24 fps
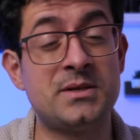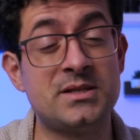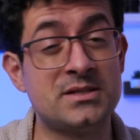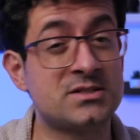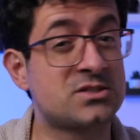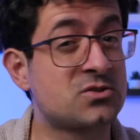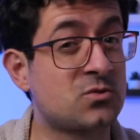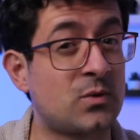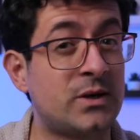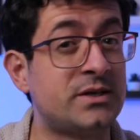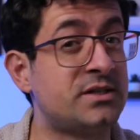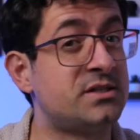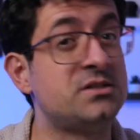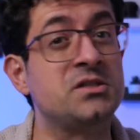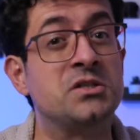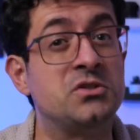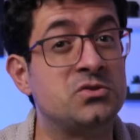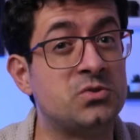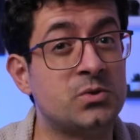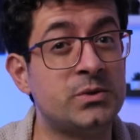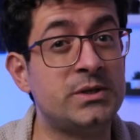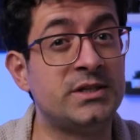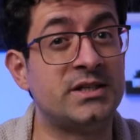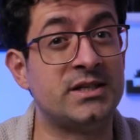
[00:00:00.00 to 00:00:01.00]
it's quite
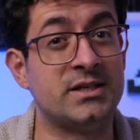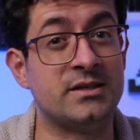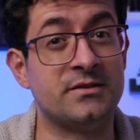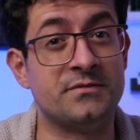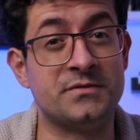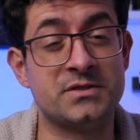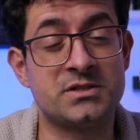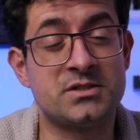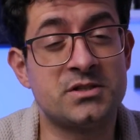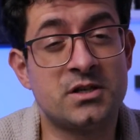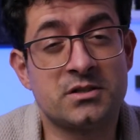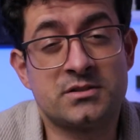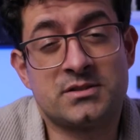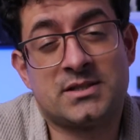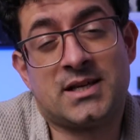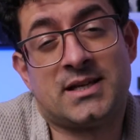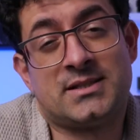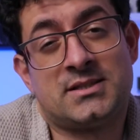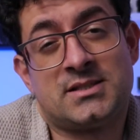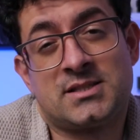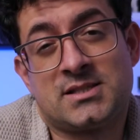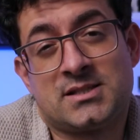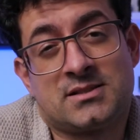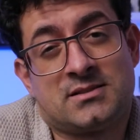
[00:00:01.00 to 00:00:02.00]
intuitive. It's not
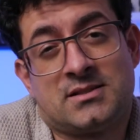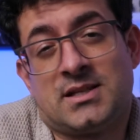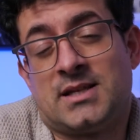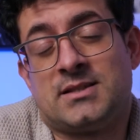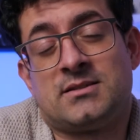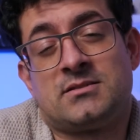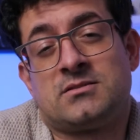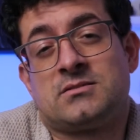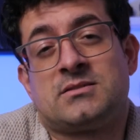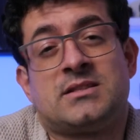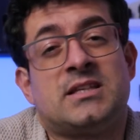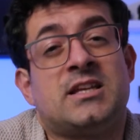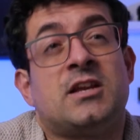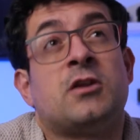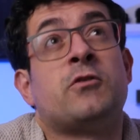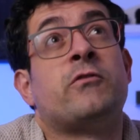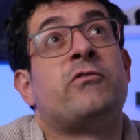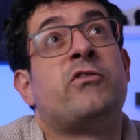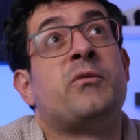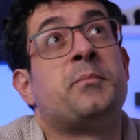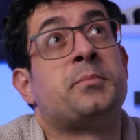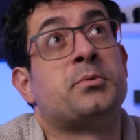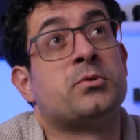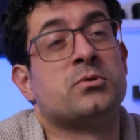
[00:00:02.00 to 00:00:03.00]
that
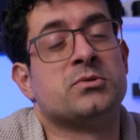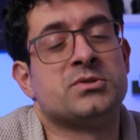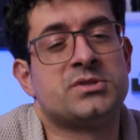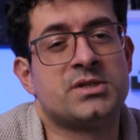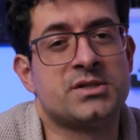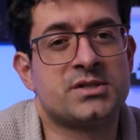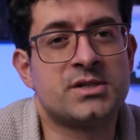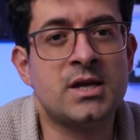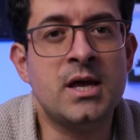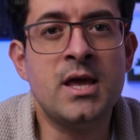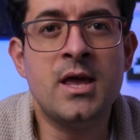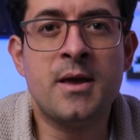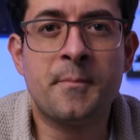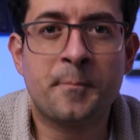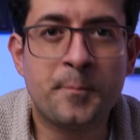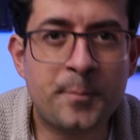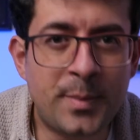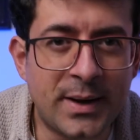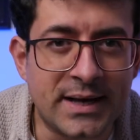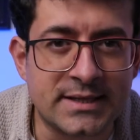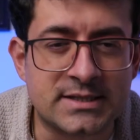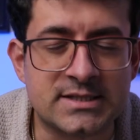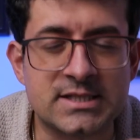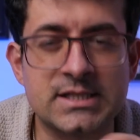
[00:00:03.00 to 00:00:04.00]
of a process.
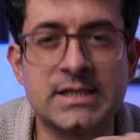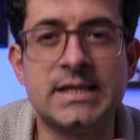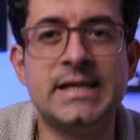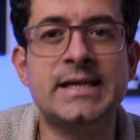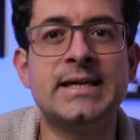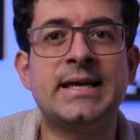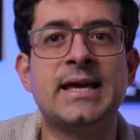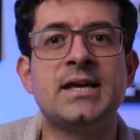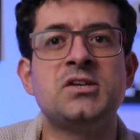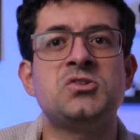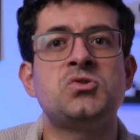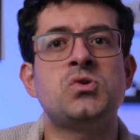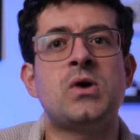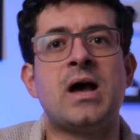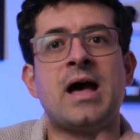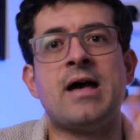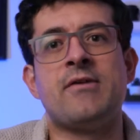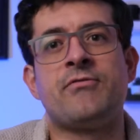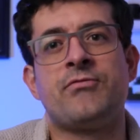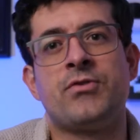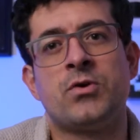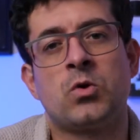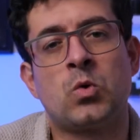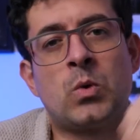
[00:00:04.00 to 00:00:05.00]
But in case you
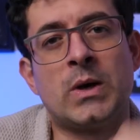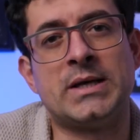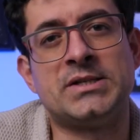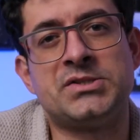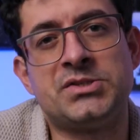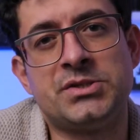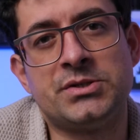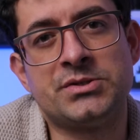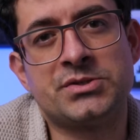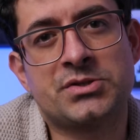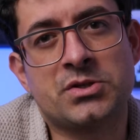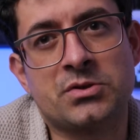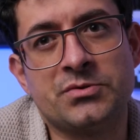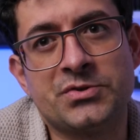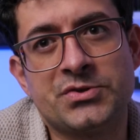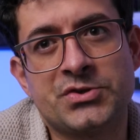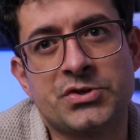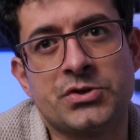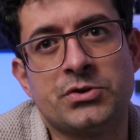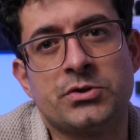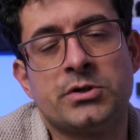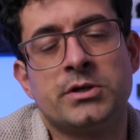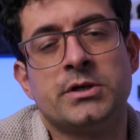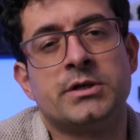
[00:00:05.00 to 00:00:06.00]
have questions,
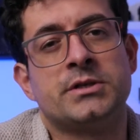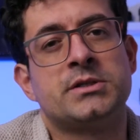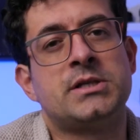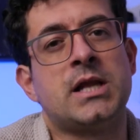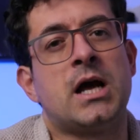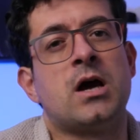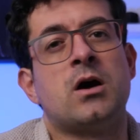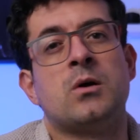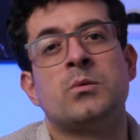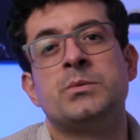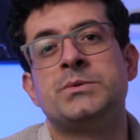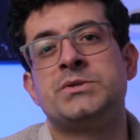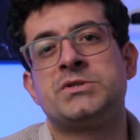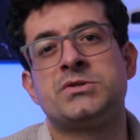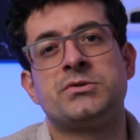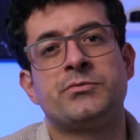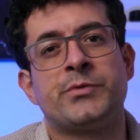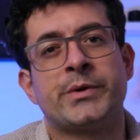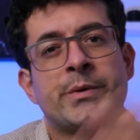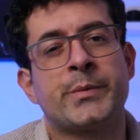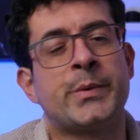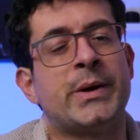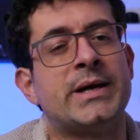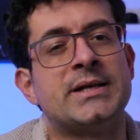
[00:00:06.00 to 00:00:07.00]
concerns, doubts,
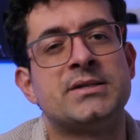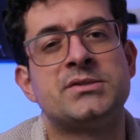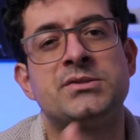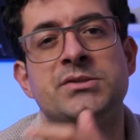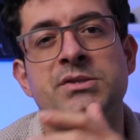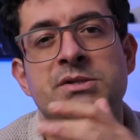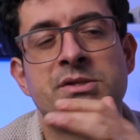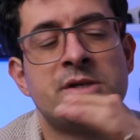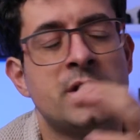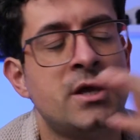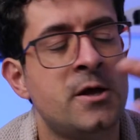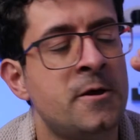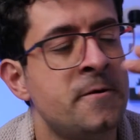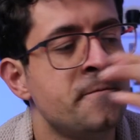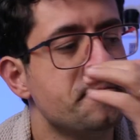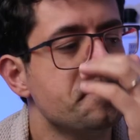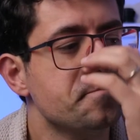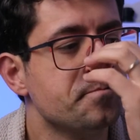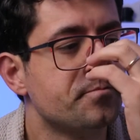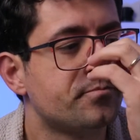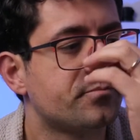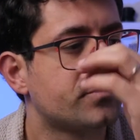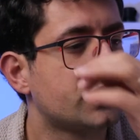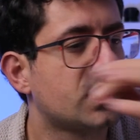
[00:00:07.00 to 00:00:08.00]
requests,
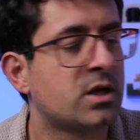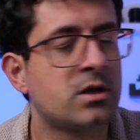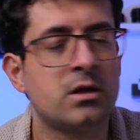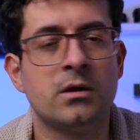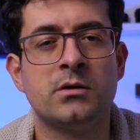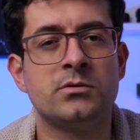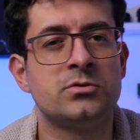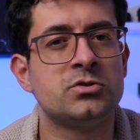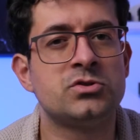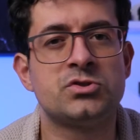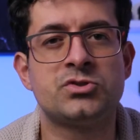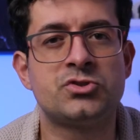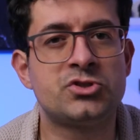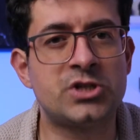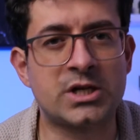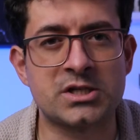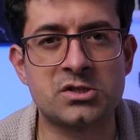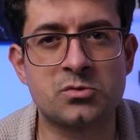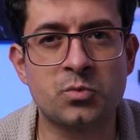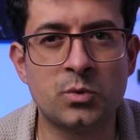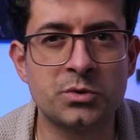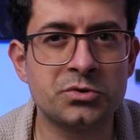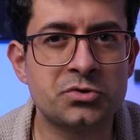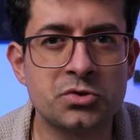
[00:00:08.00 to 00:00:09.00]

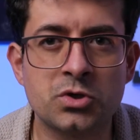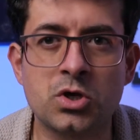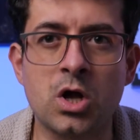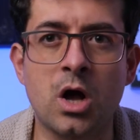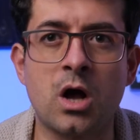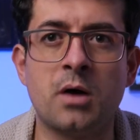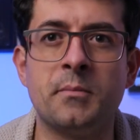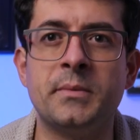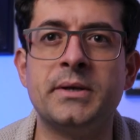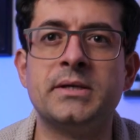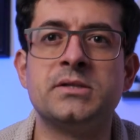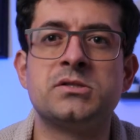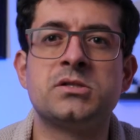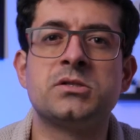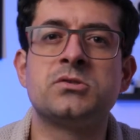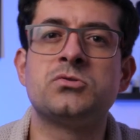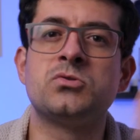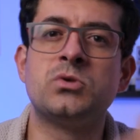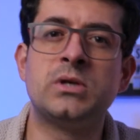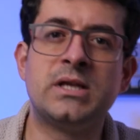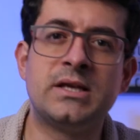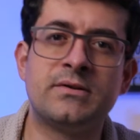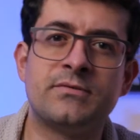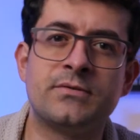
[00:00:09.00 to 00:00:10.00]
just want to comment,
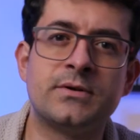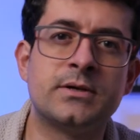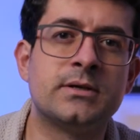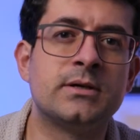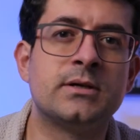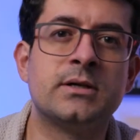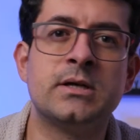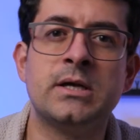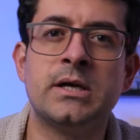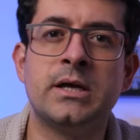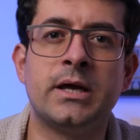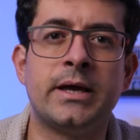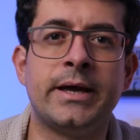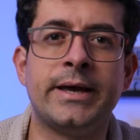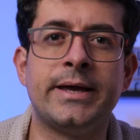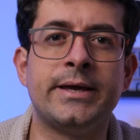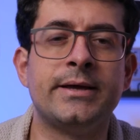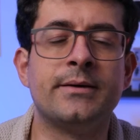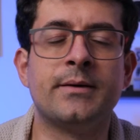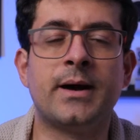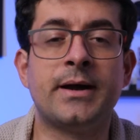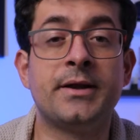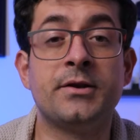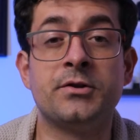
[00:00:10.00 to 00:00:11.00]
to leave a
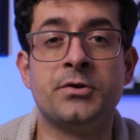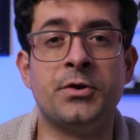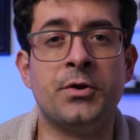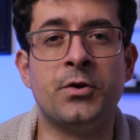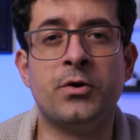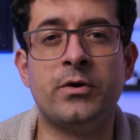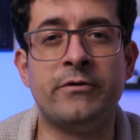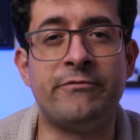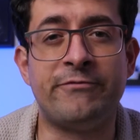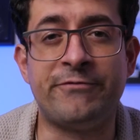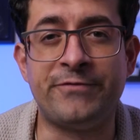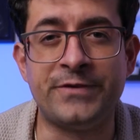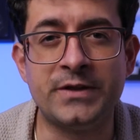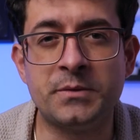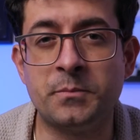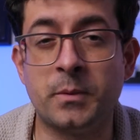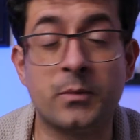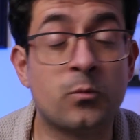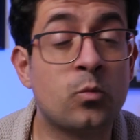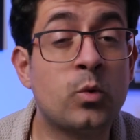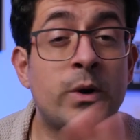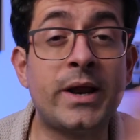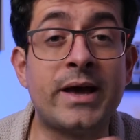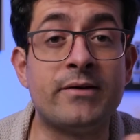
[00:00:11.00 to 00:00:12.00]

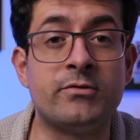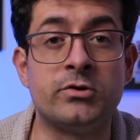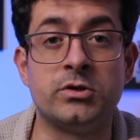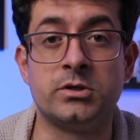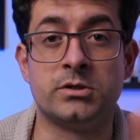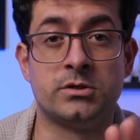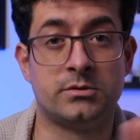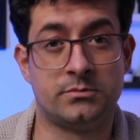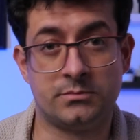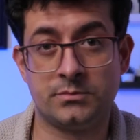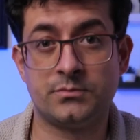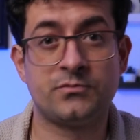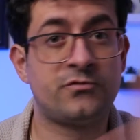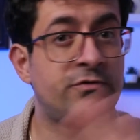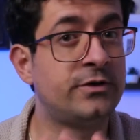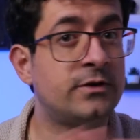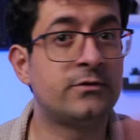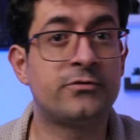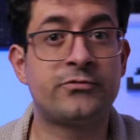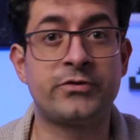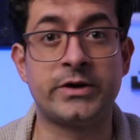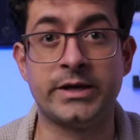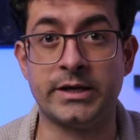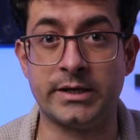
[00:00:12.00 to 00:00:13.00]
feedback, whatever,
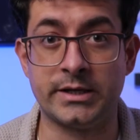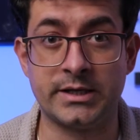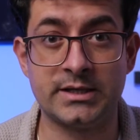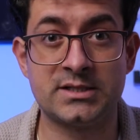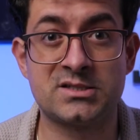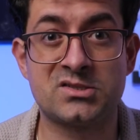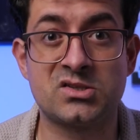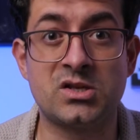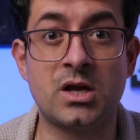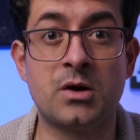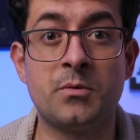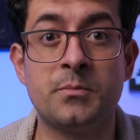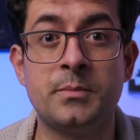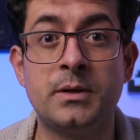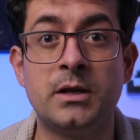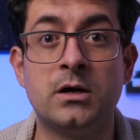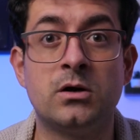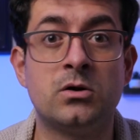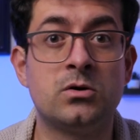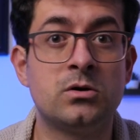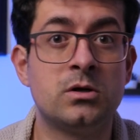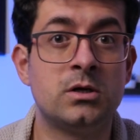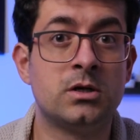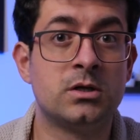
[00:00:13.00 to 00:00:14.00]
feel free. It's down
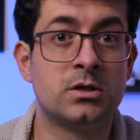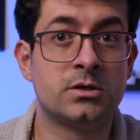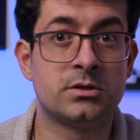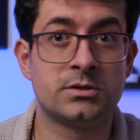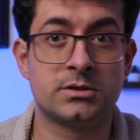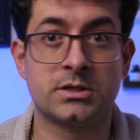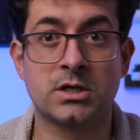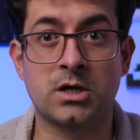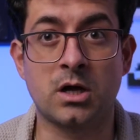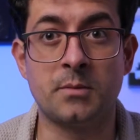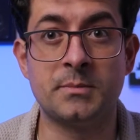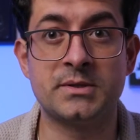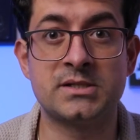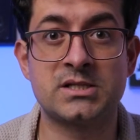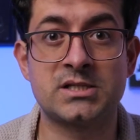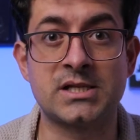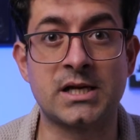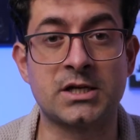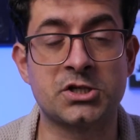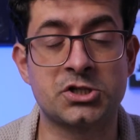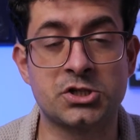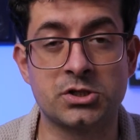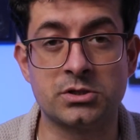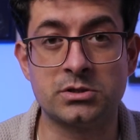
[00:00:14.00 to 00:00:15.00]
below, the comment
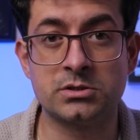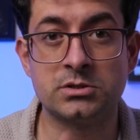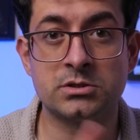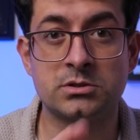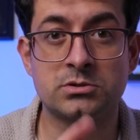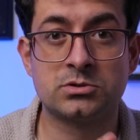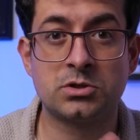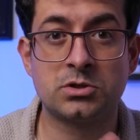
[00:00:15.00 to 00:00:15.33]
section.